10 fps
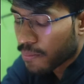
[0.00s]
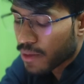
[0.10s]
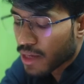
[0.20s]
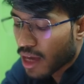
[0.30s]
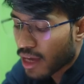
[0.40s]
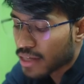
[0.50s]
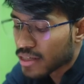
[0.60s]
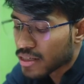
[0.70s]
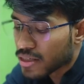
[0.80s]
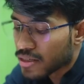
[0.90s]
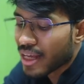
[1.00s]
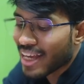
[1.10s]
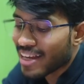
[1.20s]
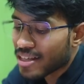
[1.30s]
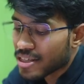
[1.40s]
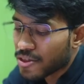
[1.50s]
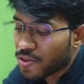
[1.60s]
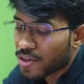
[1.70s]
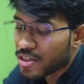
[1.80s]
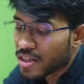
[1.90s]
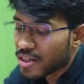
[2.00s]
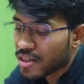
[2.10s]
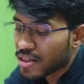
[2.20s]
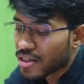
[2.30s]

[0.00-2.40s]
behind NS equation?